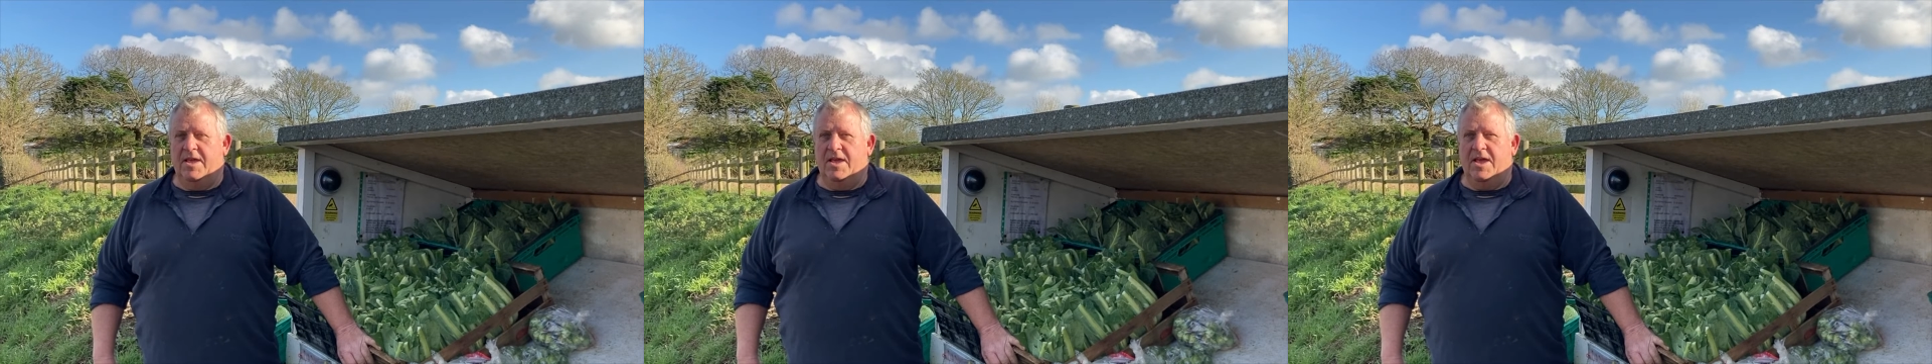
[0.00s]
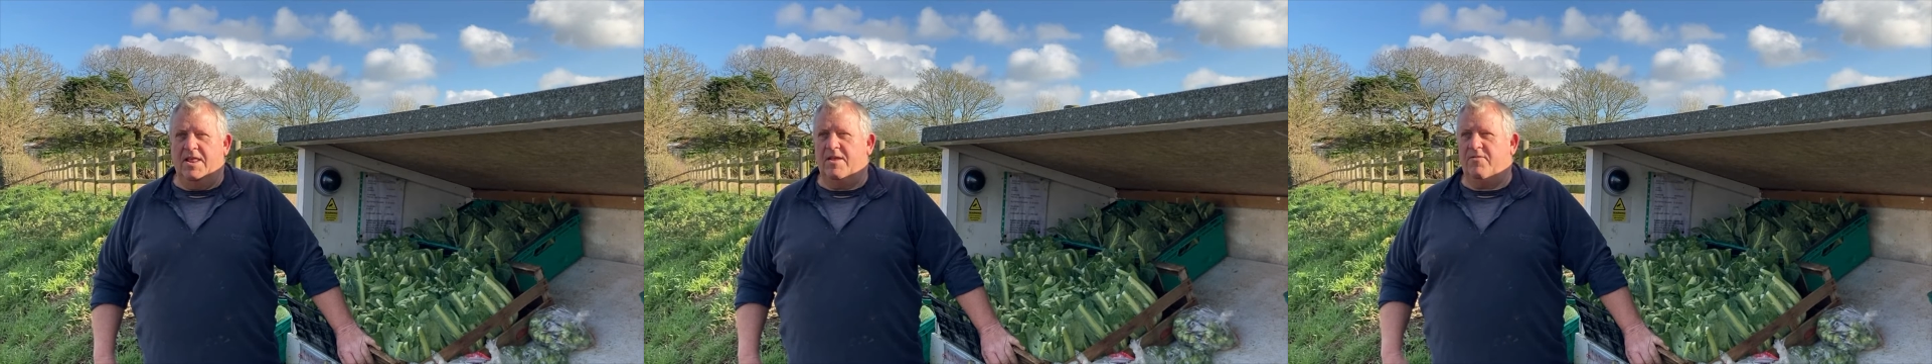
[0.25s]
And
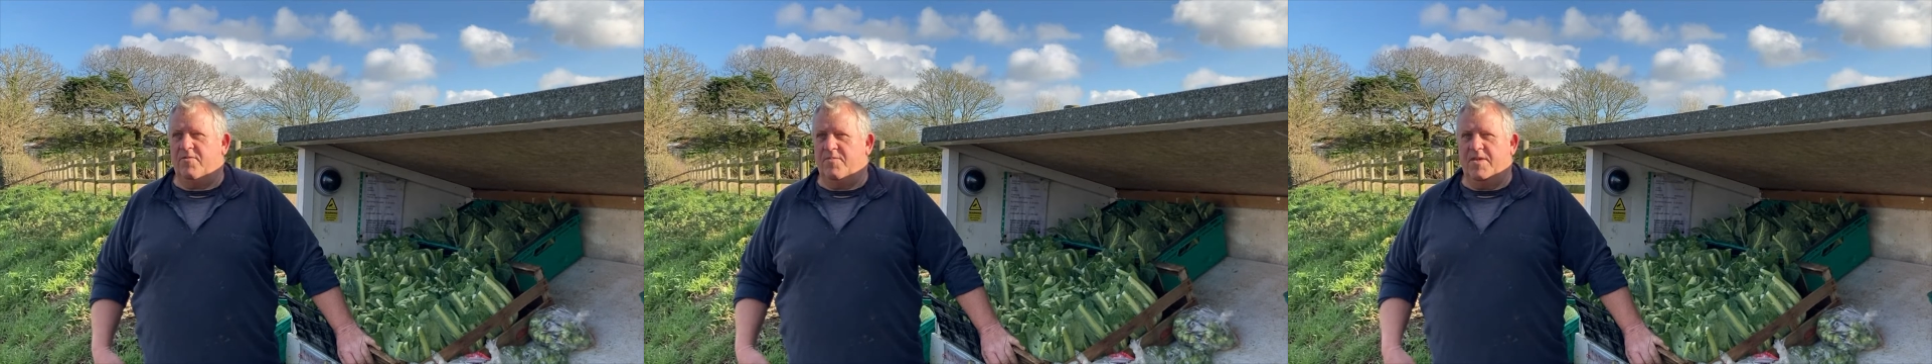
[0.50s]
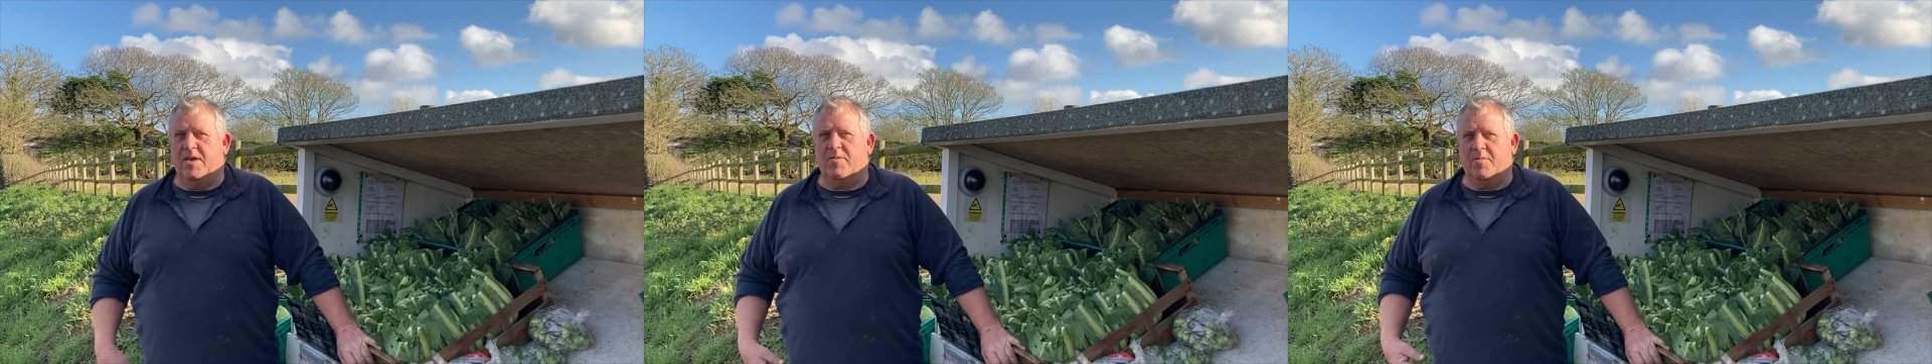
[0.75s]
then from
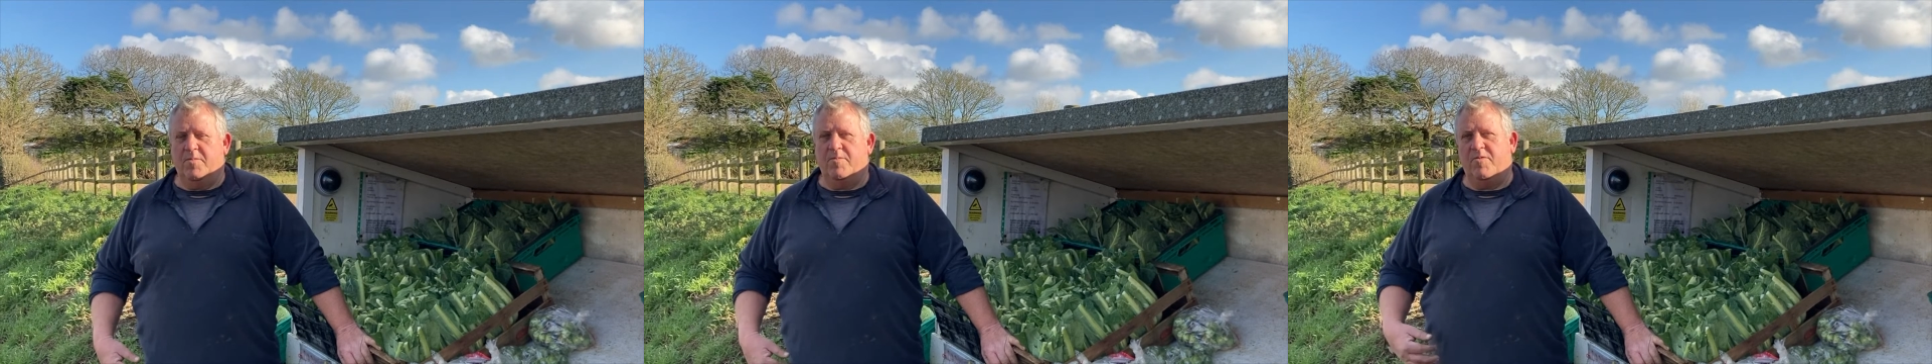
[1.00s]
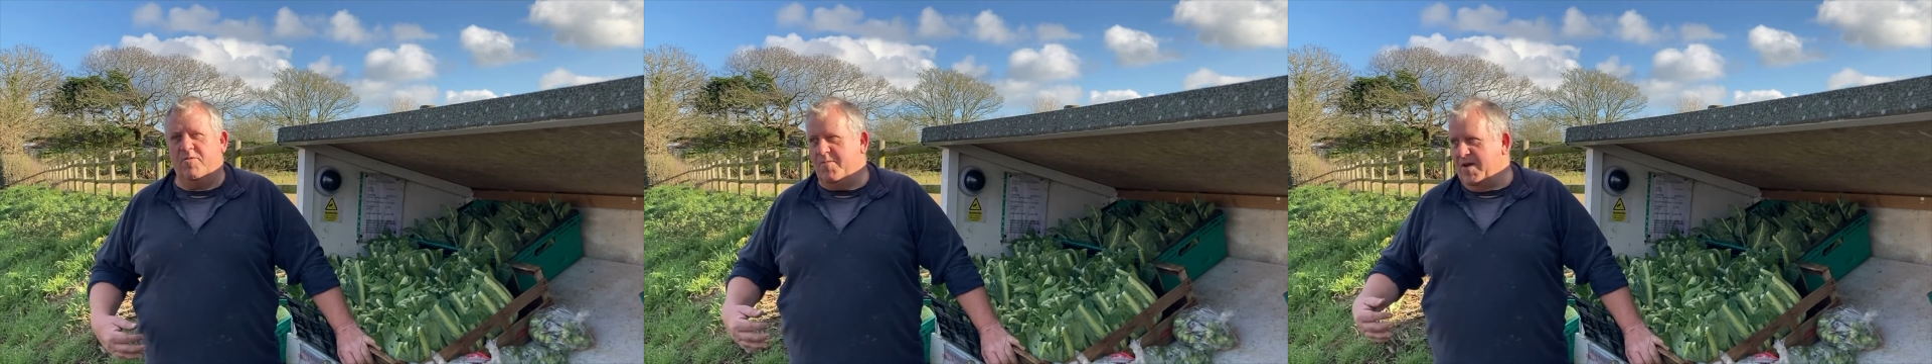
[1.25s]
there we
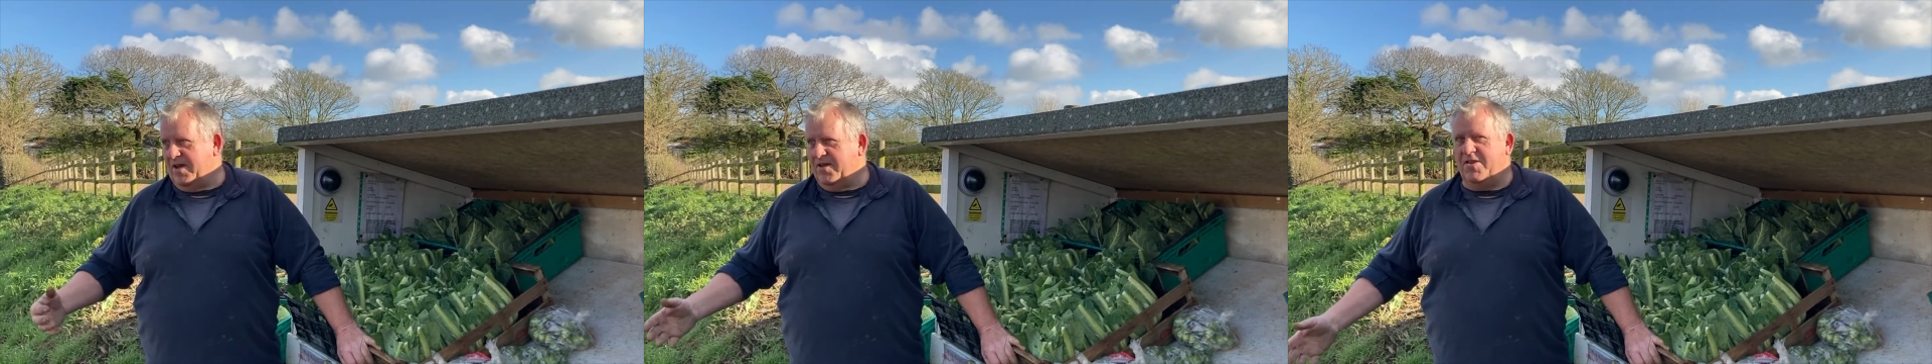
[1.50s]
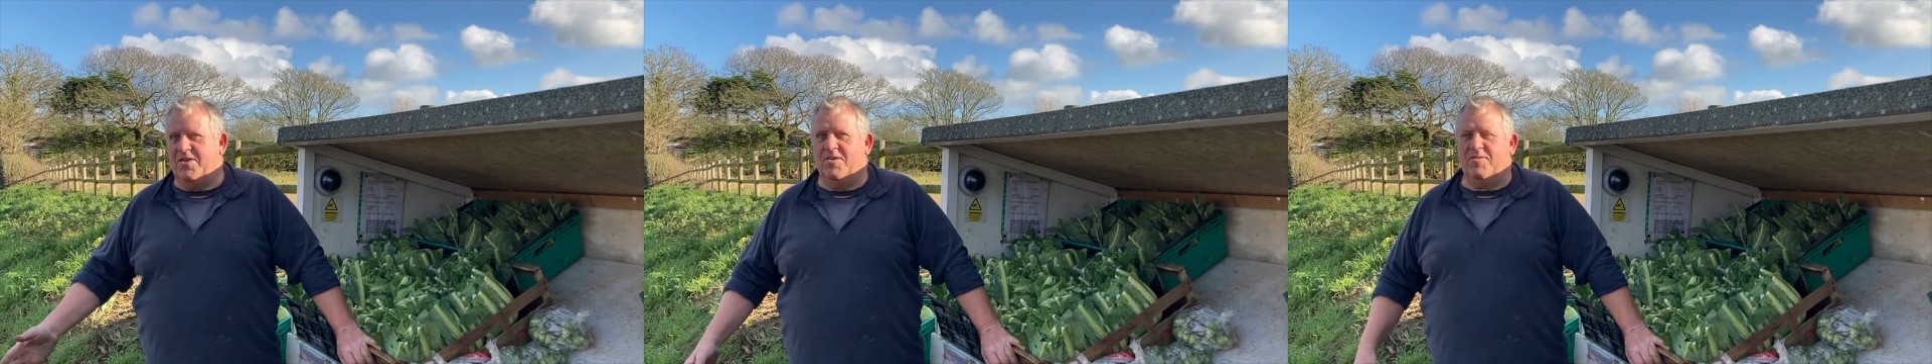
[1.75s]
moved back
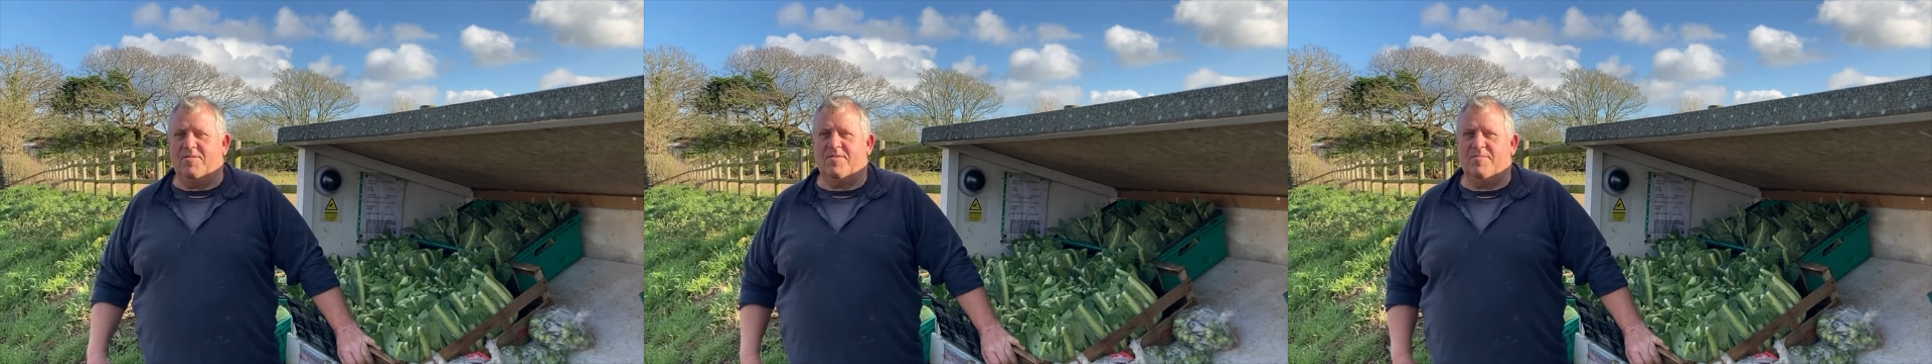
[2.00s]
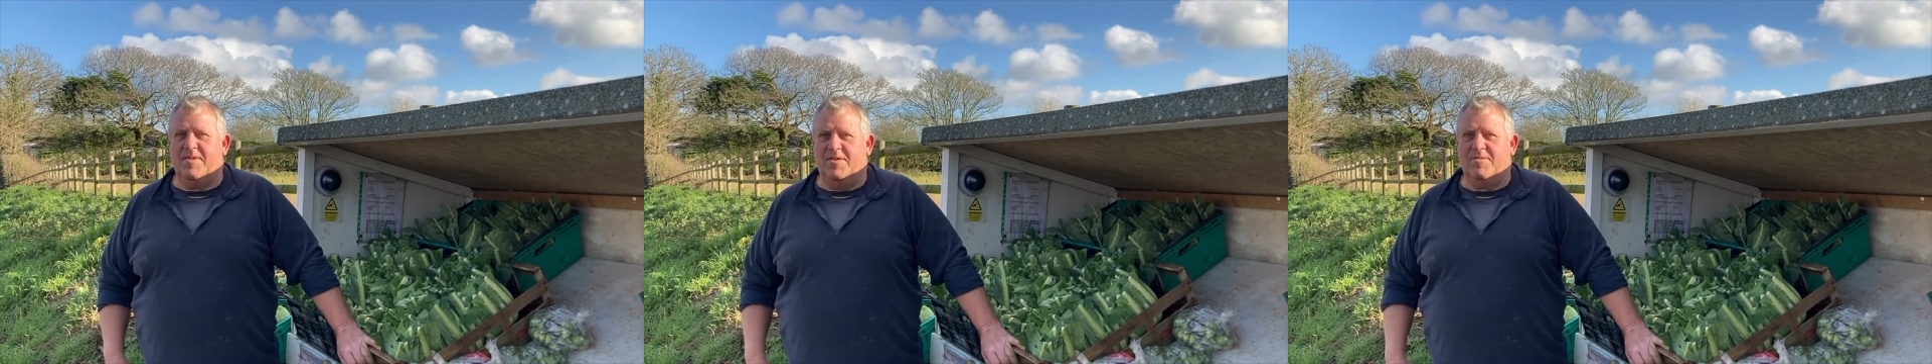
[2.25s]
here in St
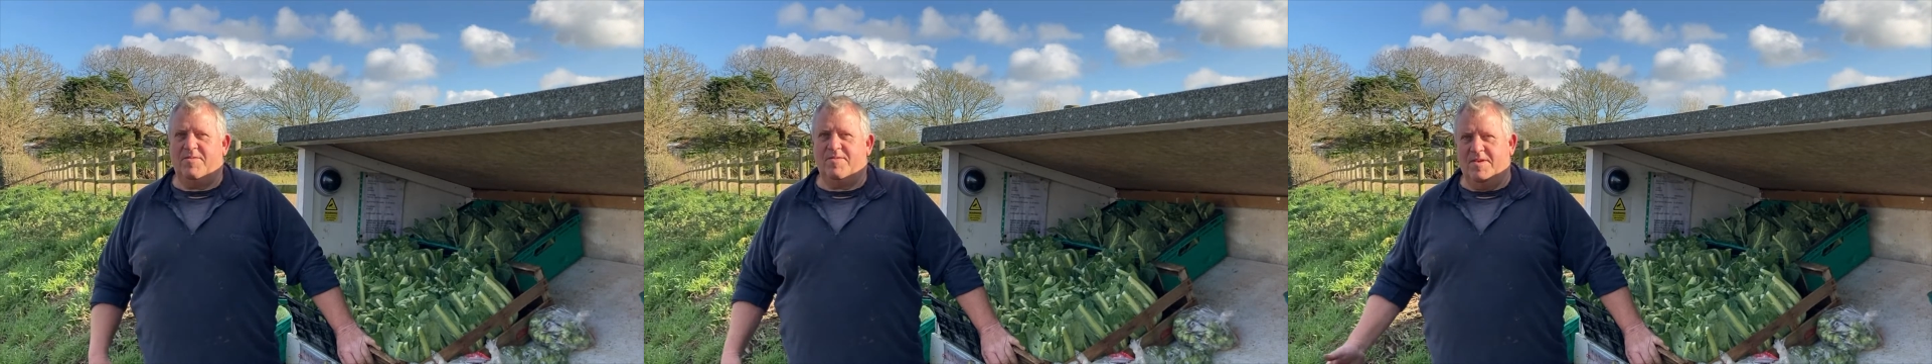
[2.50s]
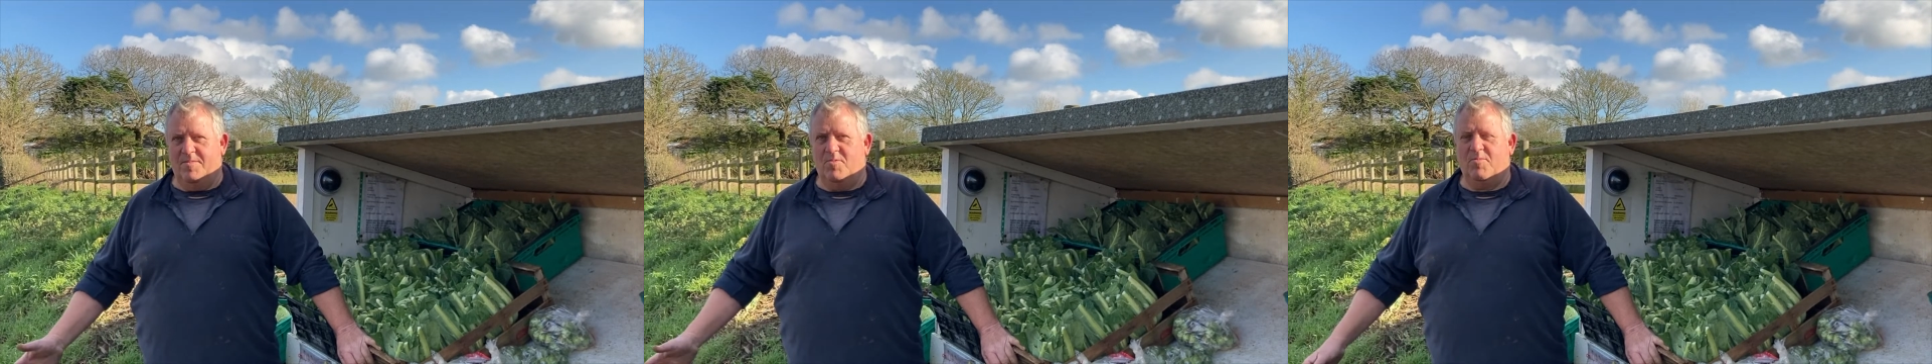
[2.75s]
Mary's
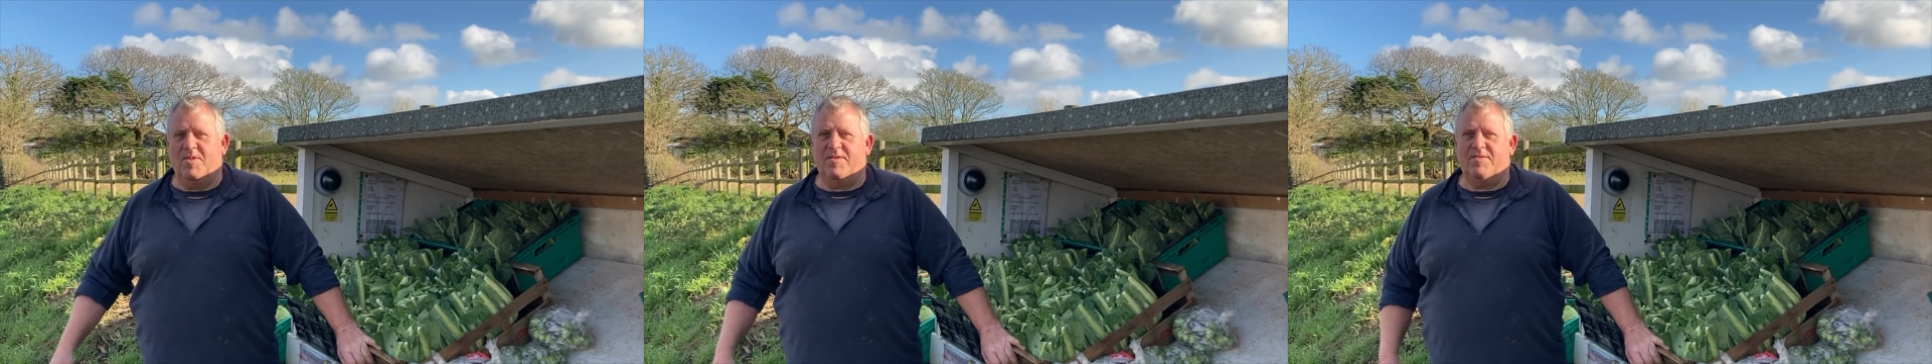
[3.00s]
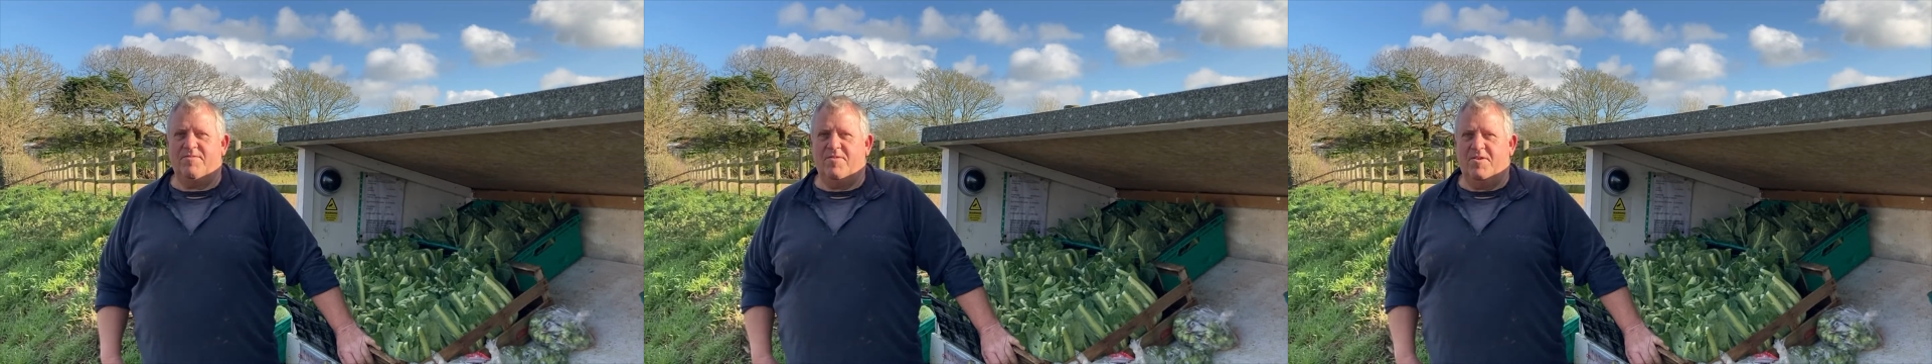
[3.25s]
at
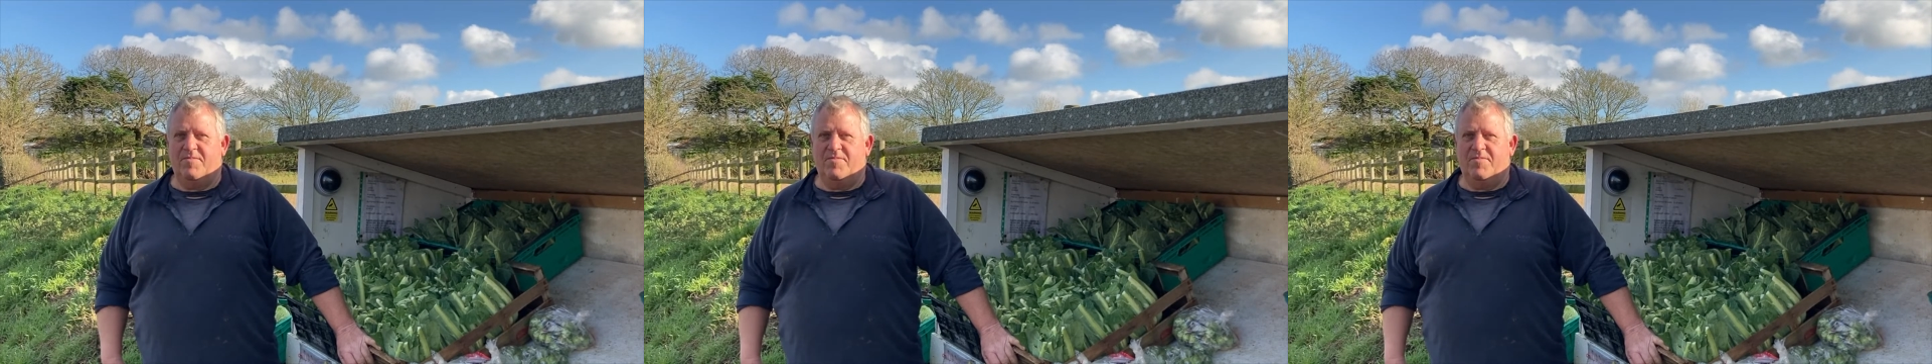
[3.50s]
Montplaisir Farm.